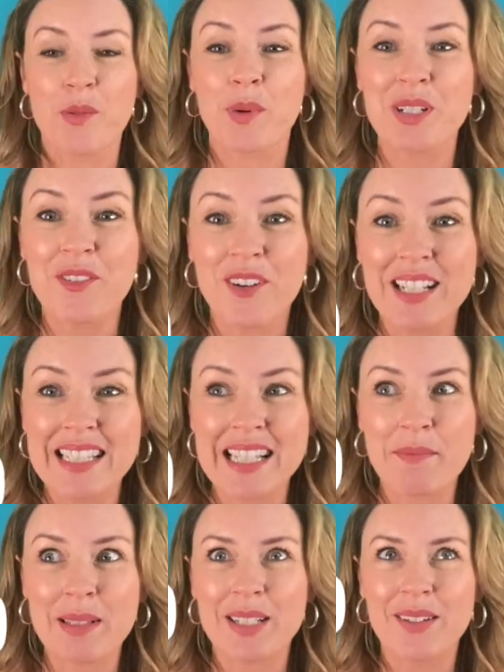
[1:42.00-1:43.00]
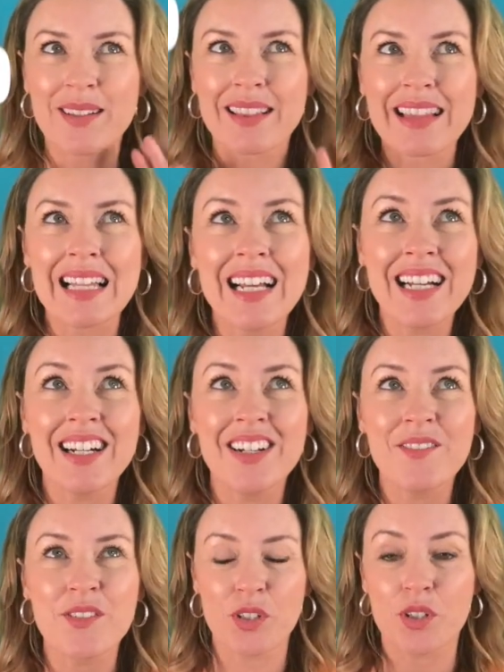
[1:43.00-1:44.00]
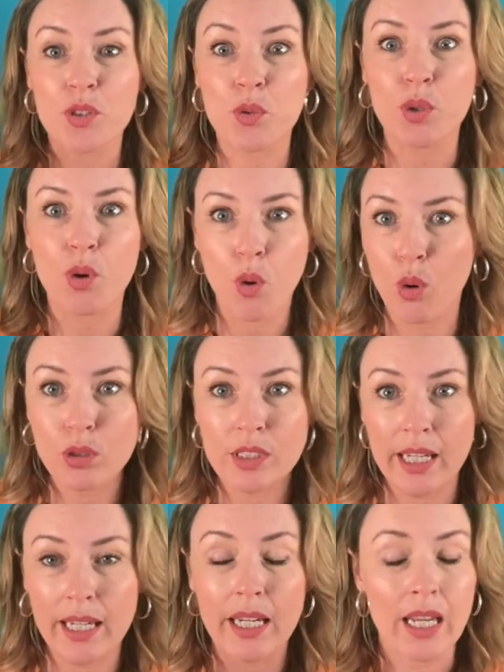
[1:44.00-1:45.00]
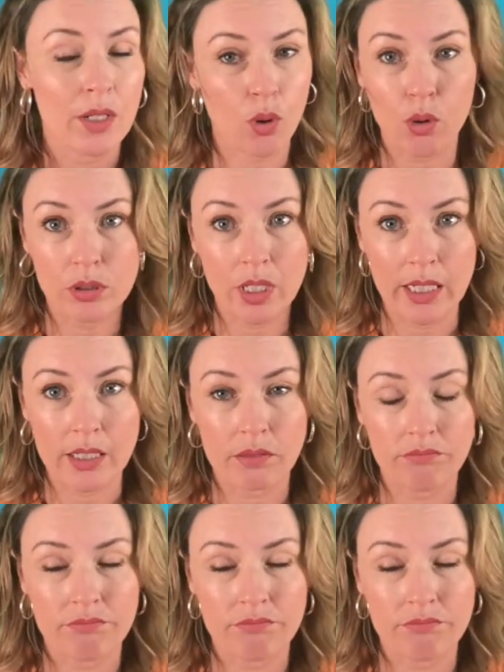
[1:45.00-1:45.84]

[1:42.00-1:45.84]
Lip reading: When you find something you love, you could do it all day and all night.